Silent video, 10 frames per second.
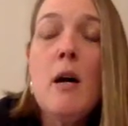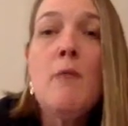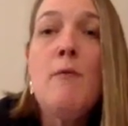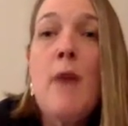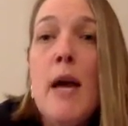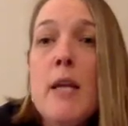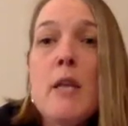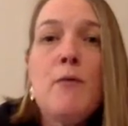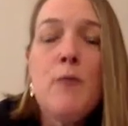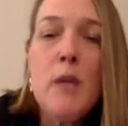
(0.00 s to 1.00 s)
a vet in
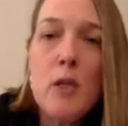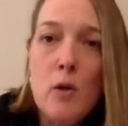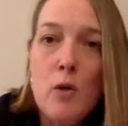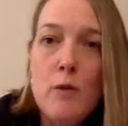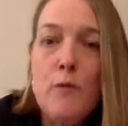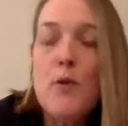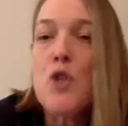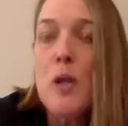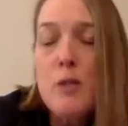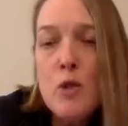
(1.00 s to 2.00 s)
the field for
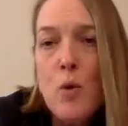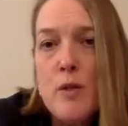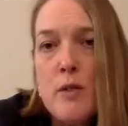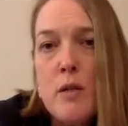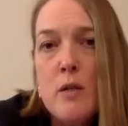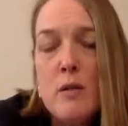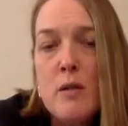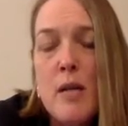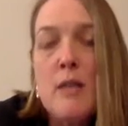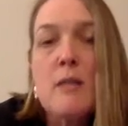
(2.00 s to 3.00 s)
just
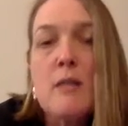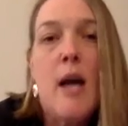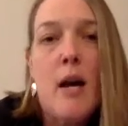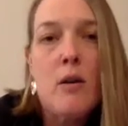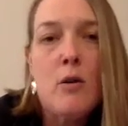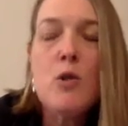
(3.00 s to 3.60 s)
horses in Seattle.